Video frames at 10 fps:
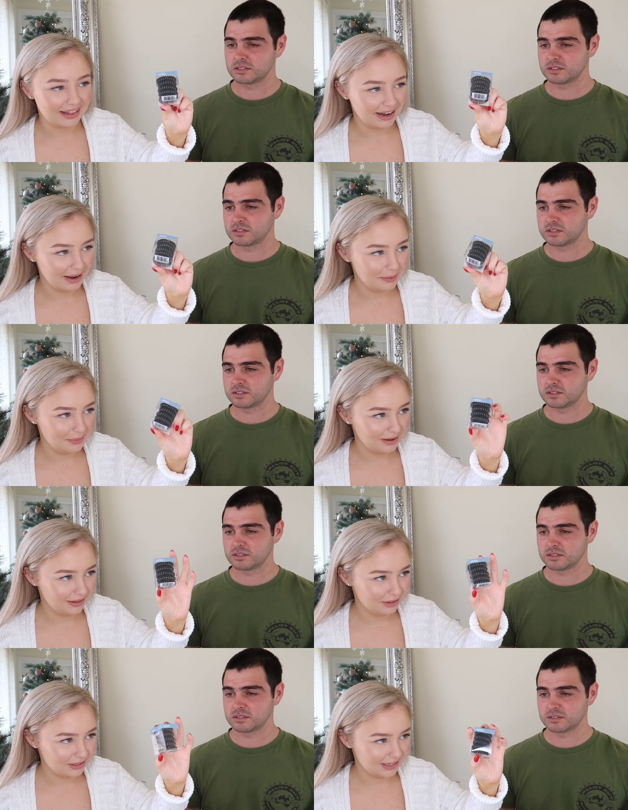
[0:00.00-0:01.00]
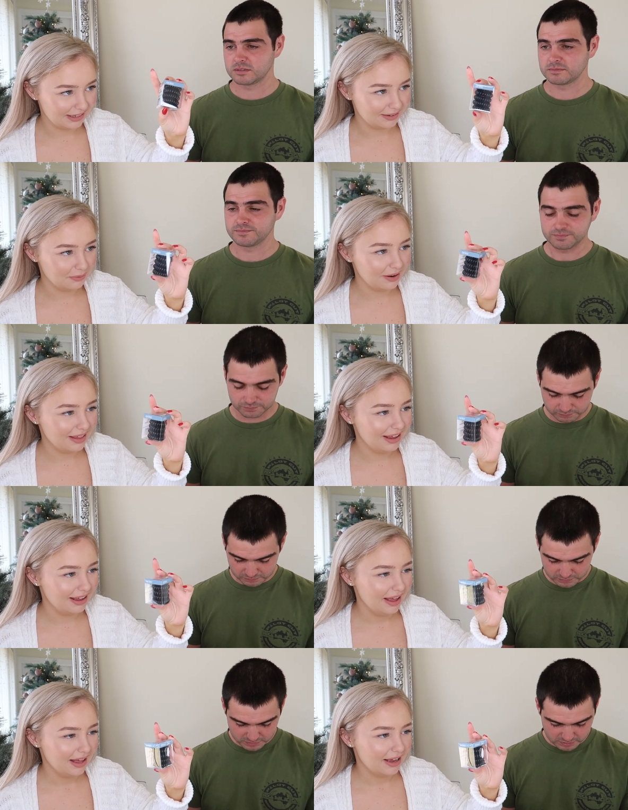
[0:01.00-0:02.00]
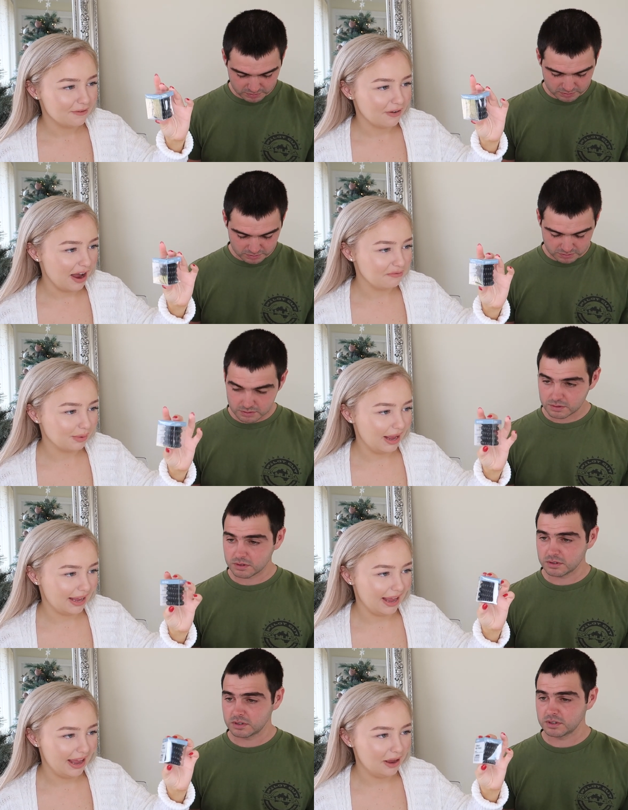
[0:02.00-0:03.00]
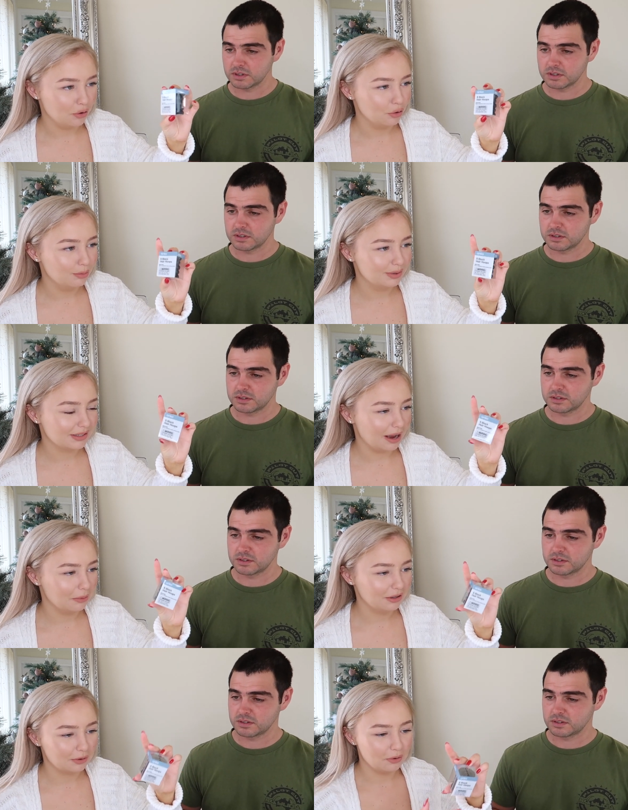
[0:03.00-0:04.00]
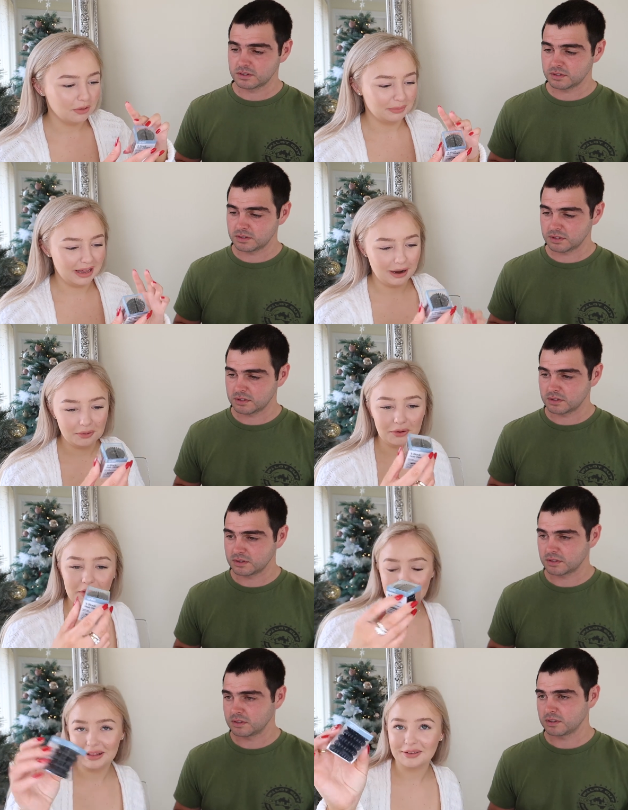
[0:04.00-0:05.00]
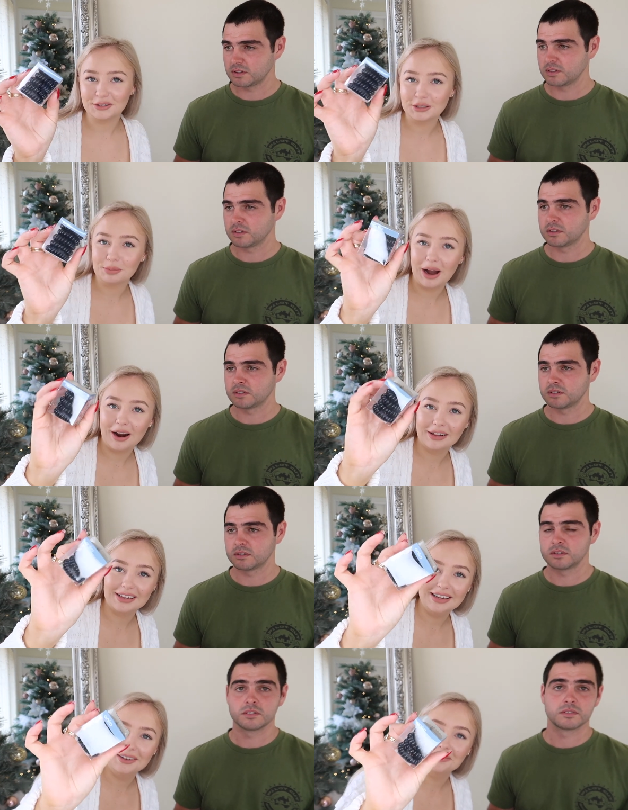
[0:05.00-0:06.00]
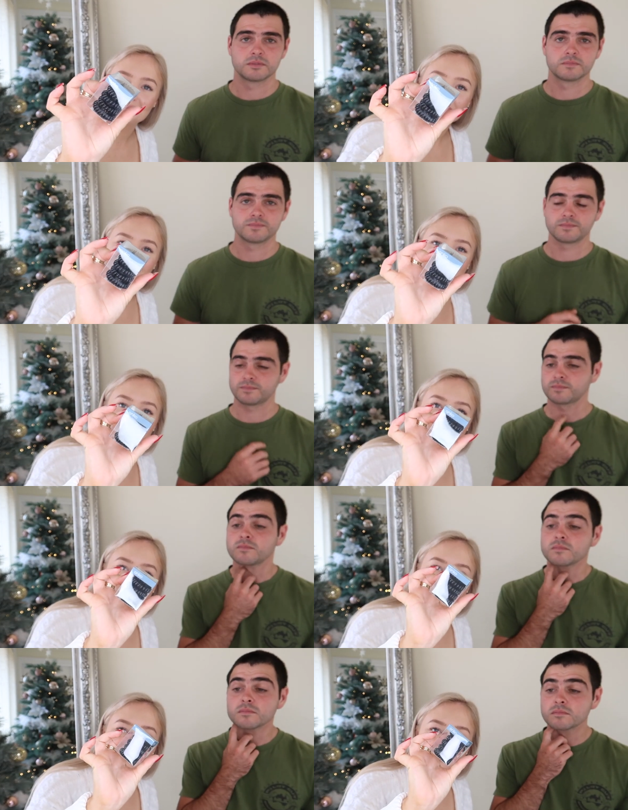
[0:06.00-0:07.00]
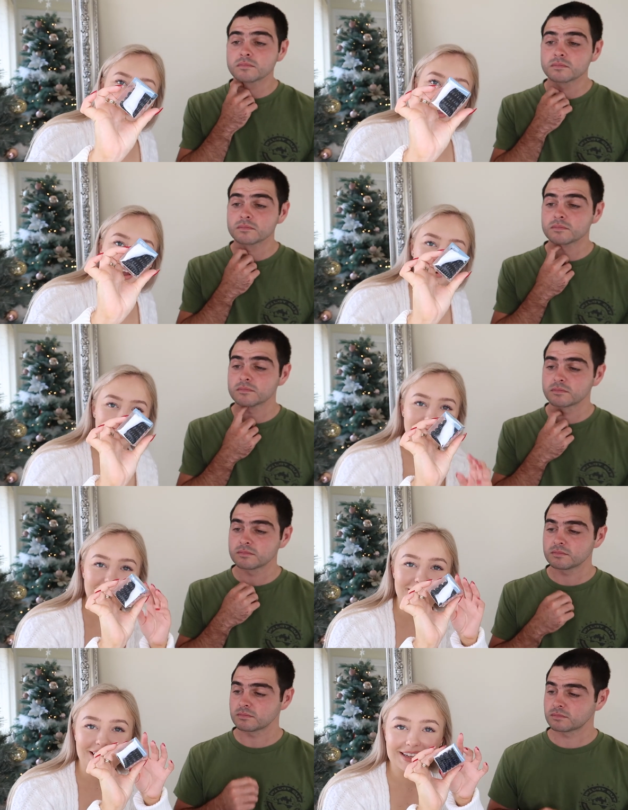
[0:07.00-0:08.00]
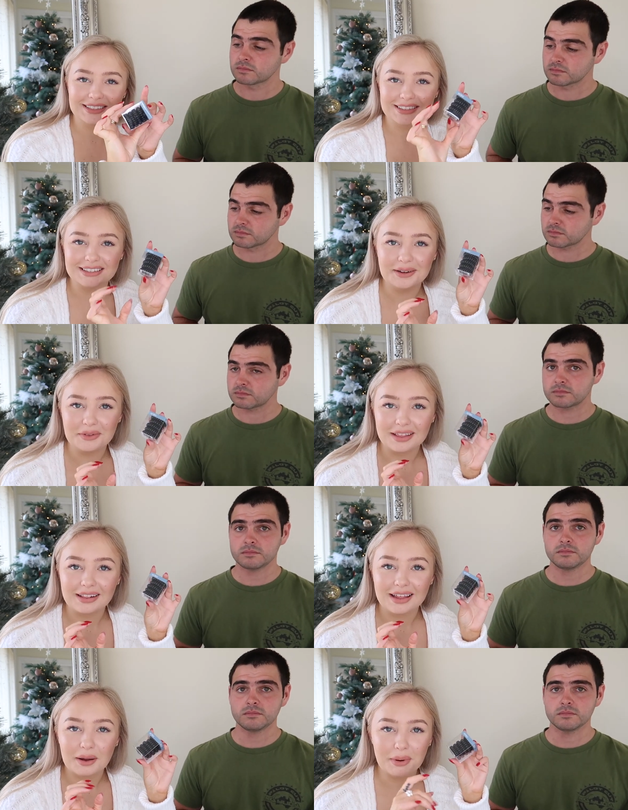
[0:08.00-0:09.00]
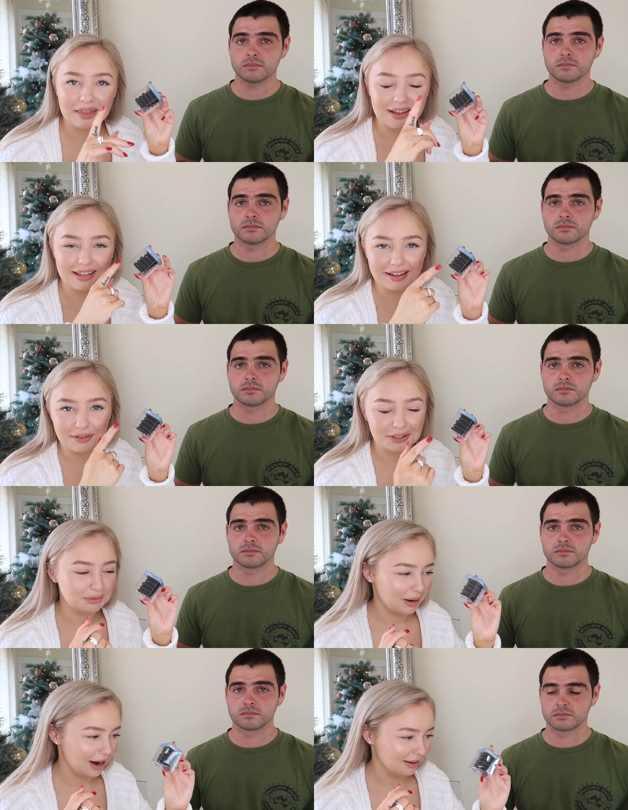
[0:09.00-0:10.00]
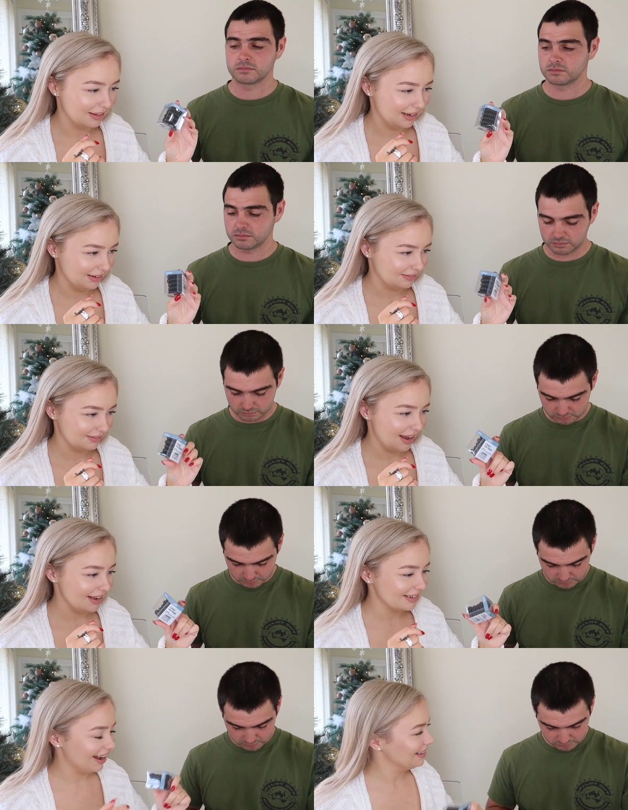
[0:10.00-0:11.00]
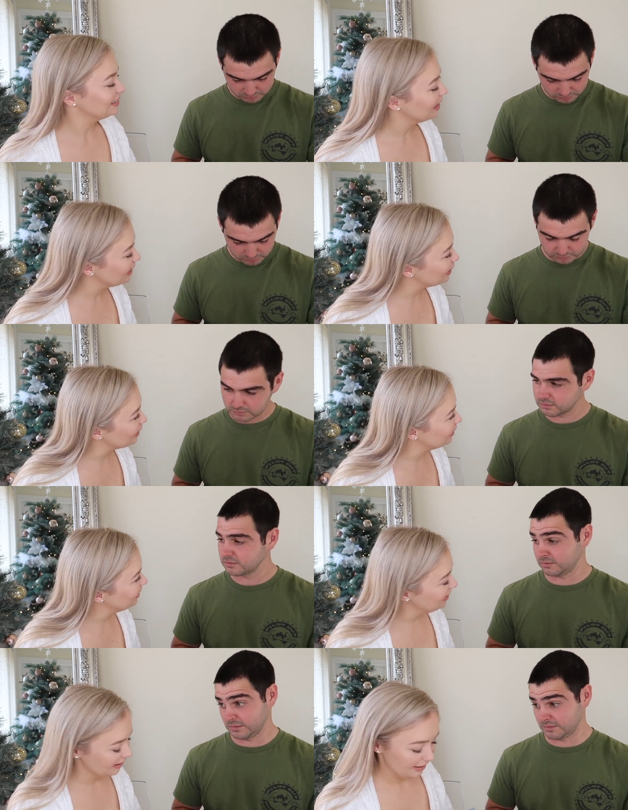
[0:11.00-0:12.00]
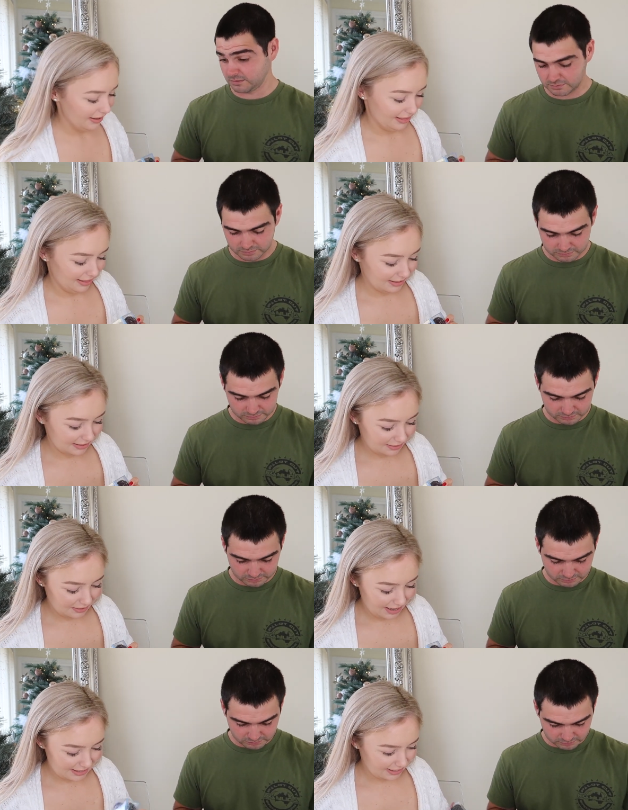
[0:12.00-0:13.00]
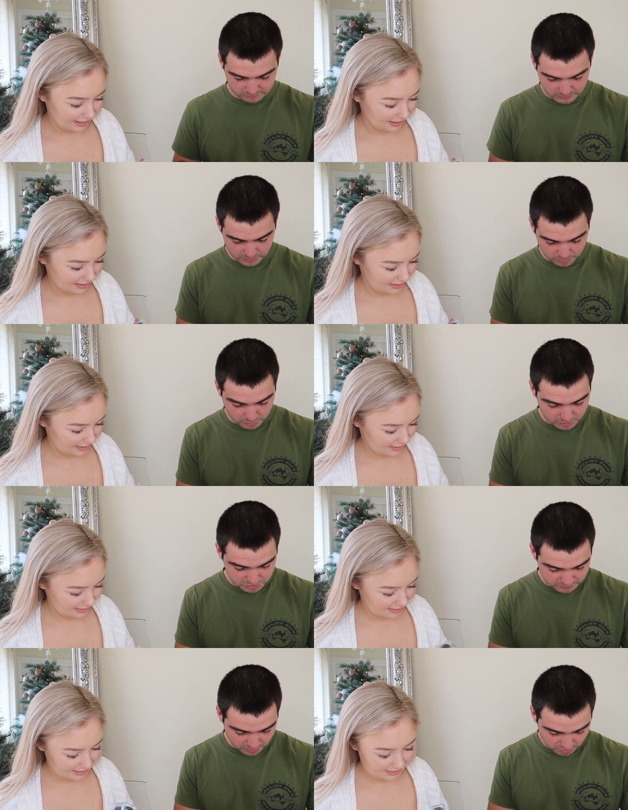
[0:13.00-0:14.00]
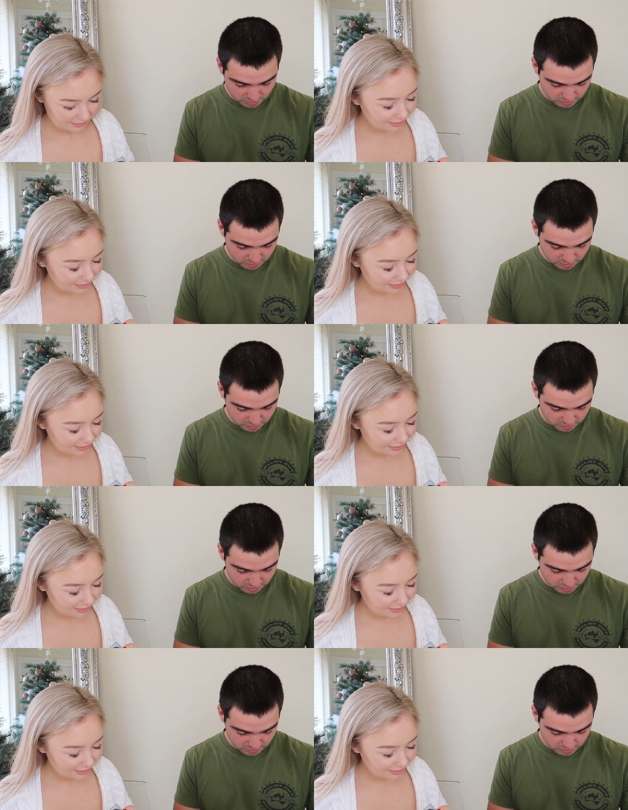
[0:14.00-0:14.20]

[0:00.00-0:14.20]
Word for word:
Speaker 1: that I'm using. What are they? 5 black hair hoops. I wouldn't call them that. I would call them like those spirally... I don't think you guys can see with the glare, but they're like those spirally hair ties. Thank you. Mm. That's a good idea.
Speaker 2: What else have I got?